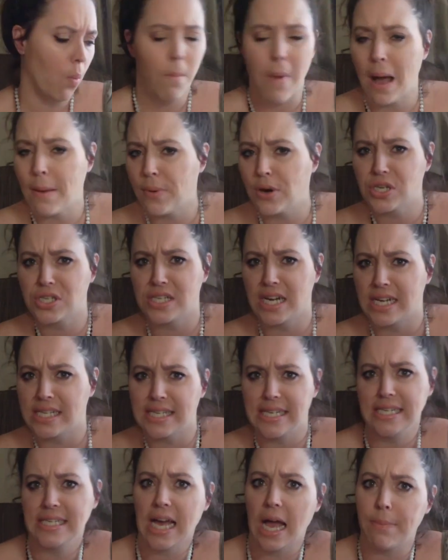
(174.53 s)
my
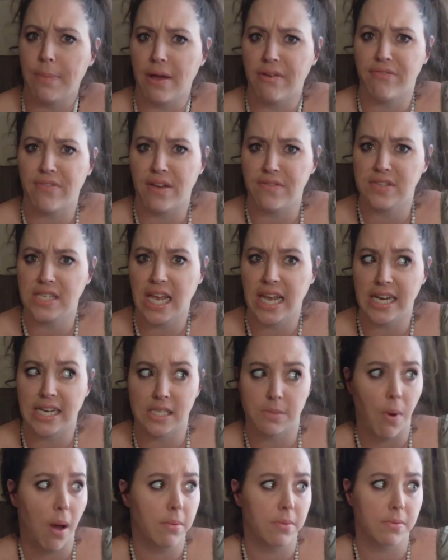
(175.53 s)
personality type at 15
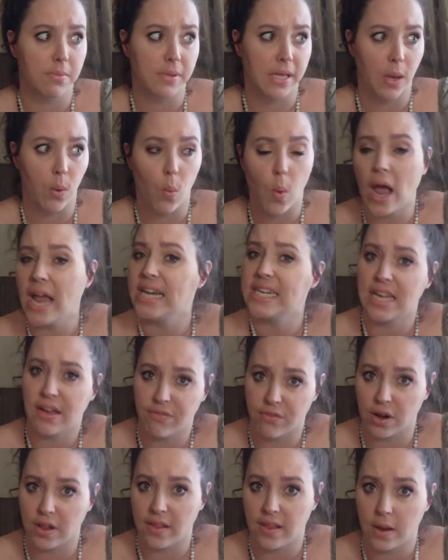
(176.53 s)
is probably way
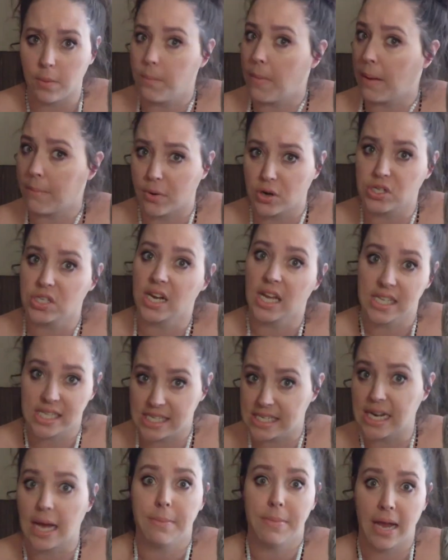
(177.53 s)
different than my
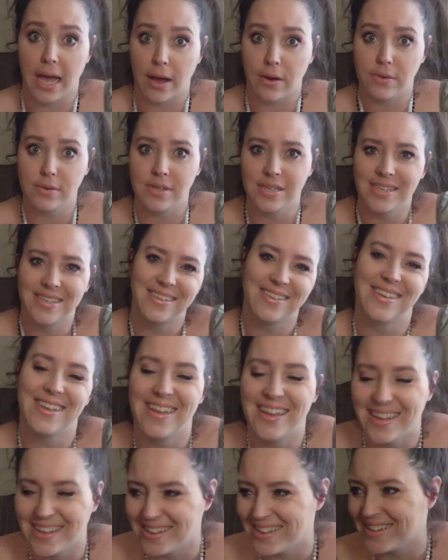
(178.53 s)
personality type
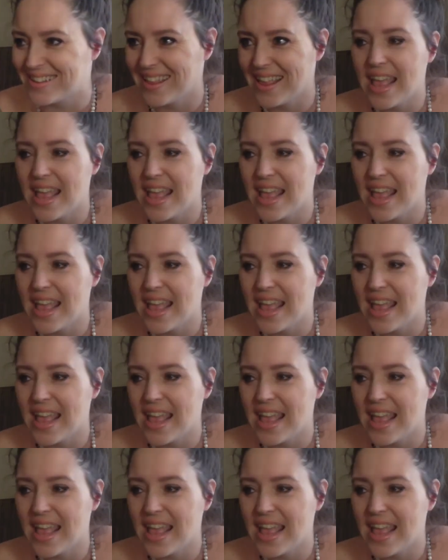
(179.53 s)
now.